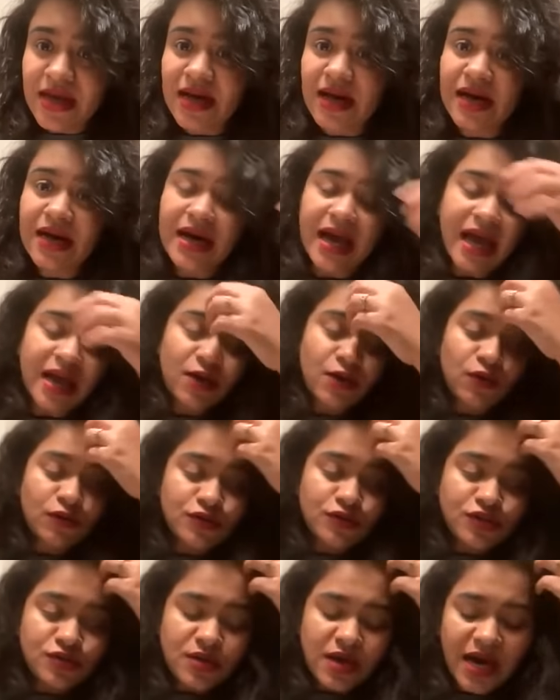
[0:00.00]
And
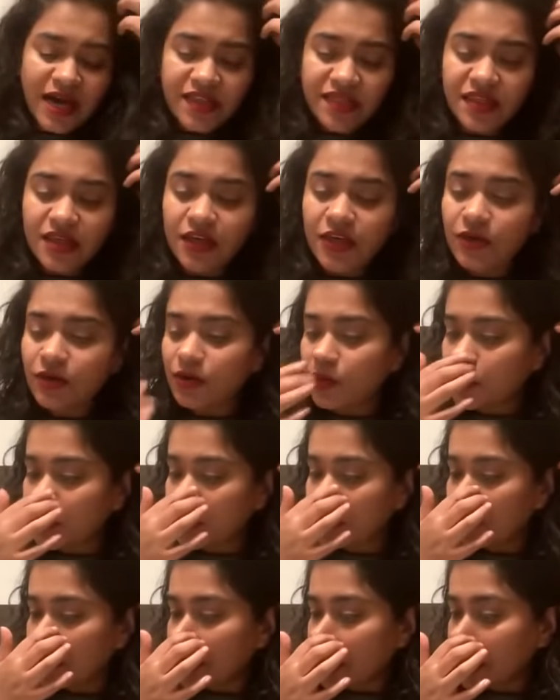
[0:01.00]
also, I think, you know,
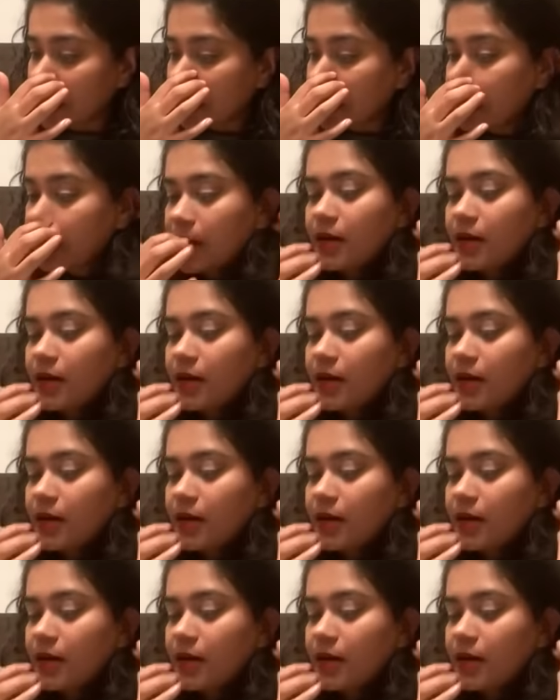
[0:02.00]
we're being